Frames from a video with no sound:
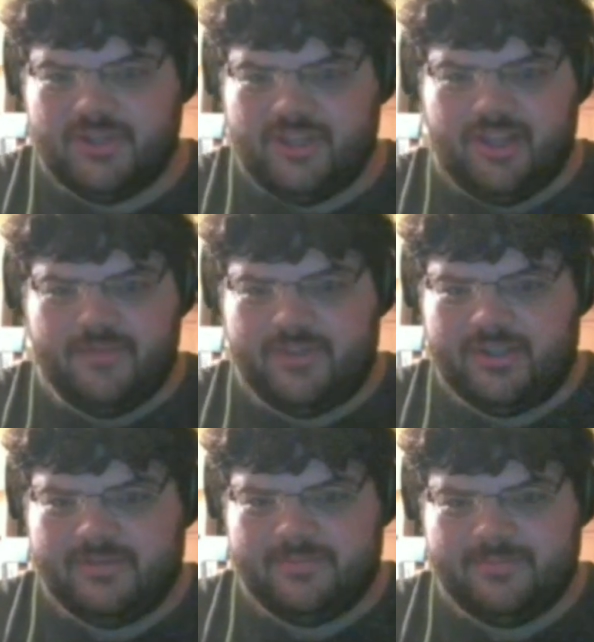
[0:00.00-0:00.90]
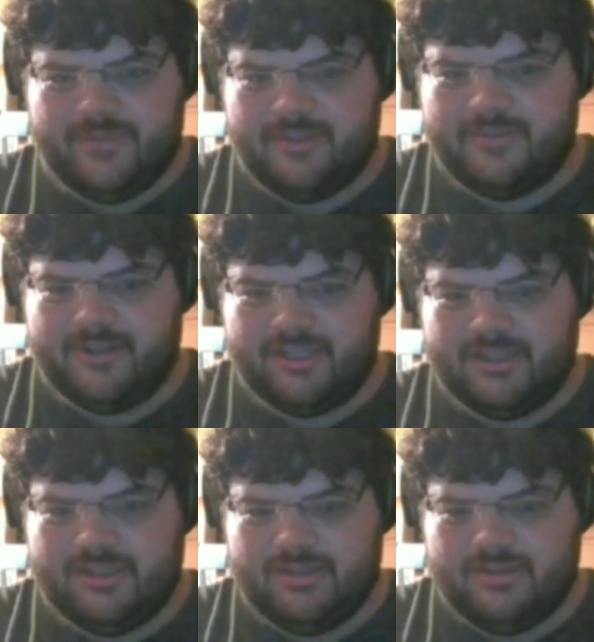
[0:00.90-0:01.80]
Love it already.
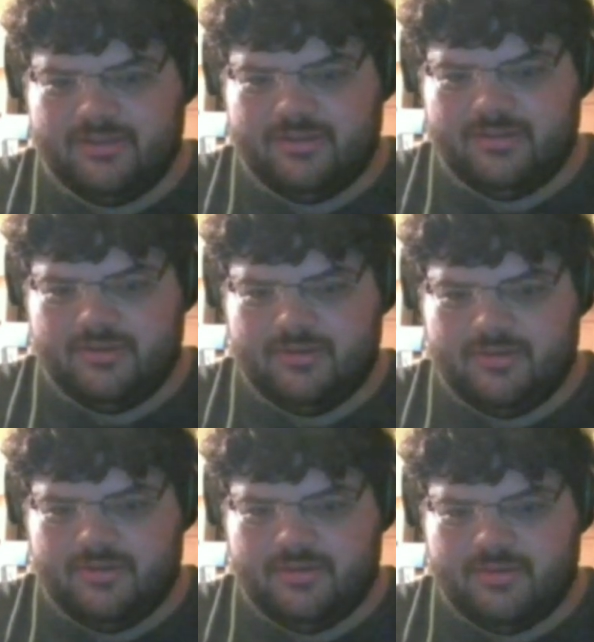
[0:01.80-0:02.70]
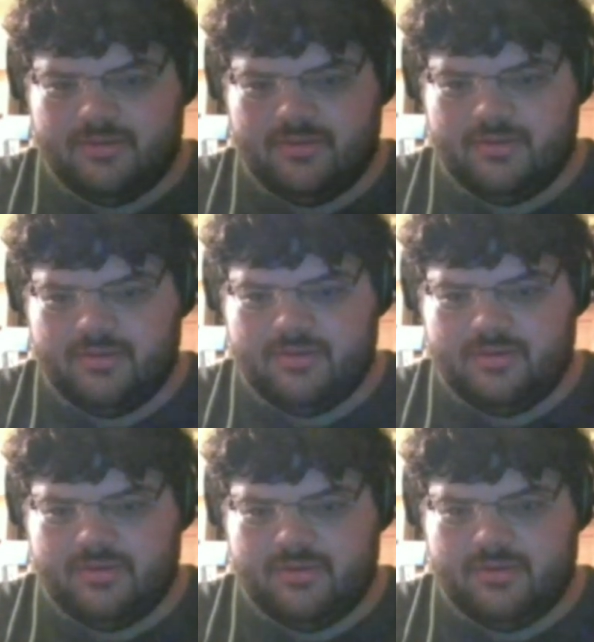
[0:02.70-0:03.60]
Folklore.
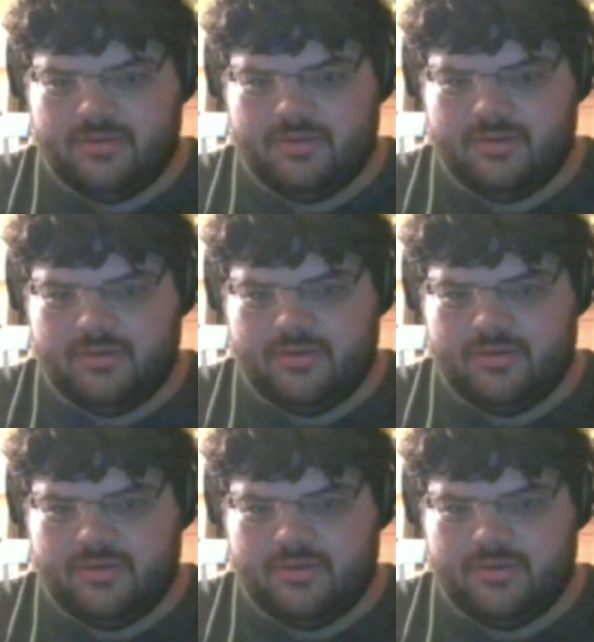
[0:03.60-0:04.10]
Where I'm from.